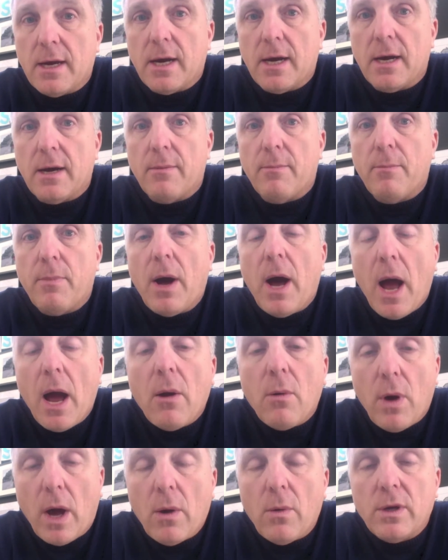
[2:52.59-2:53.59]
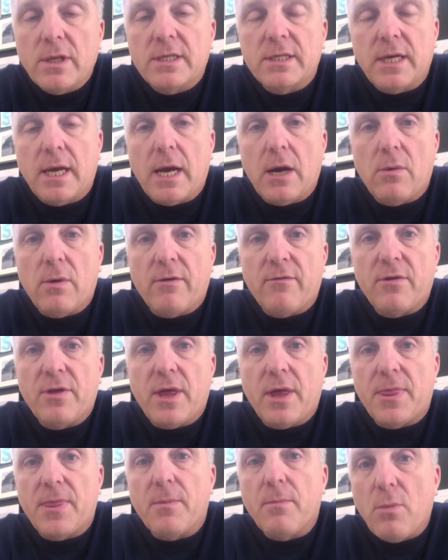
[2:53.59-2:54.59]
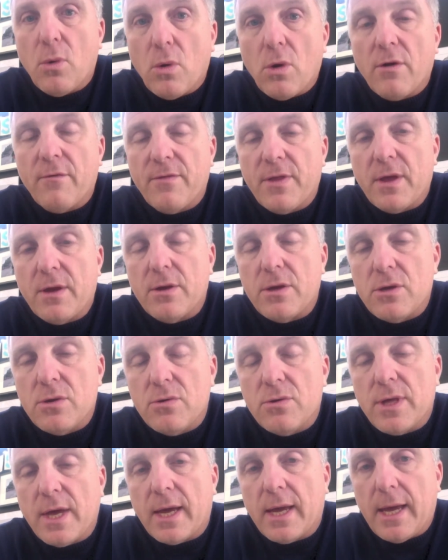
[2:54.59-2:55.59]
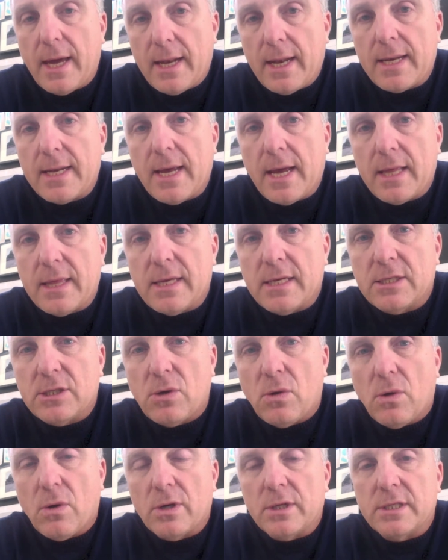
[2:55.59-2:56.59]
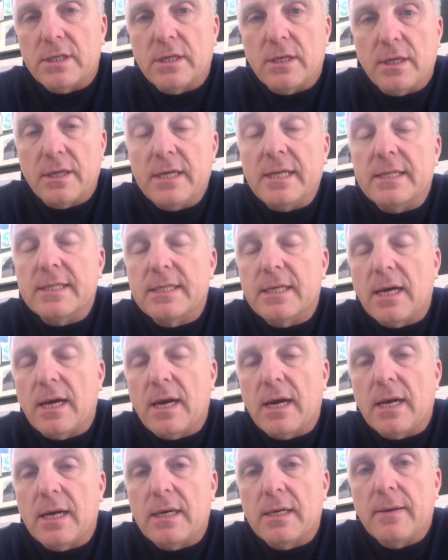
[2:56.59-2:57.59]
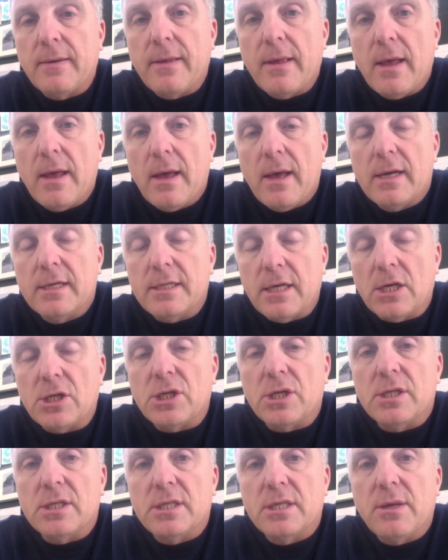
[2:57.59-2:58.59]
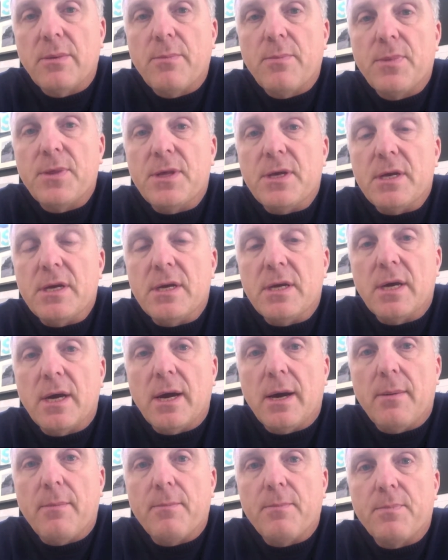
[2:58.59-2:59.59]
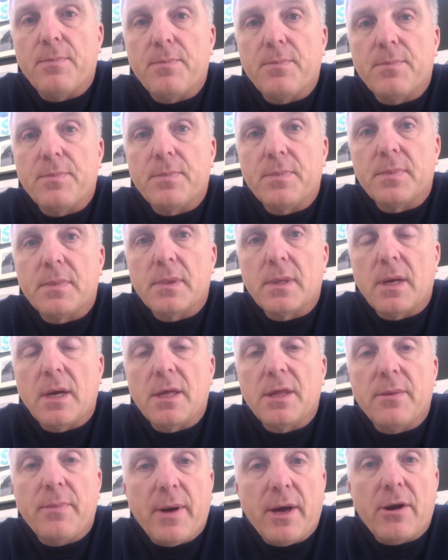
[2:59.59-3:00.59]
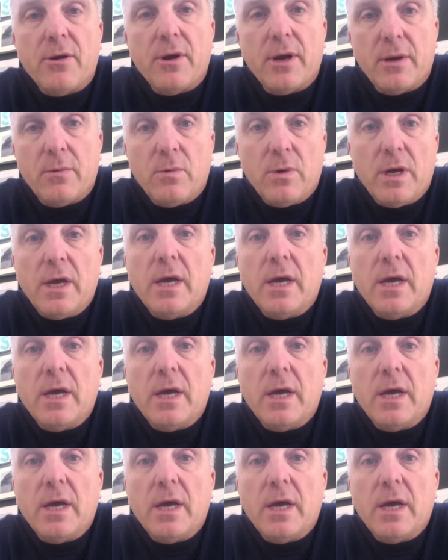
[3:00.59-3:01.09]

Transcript: I would say, however, that the more of you that can attend these courses, these sessions, the better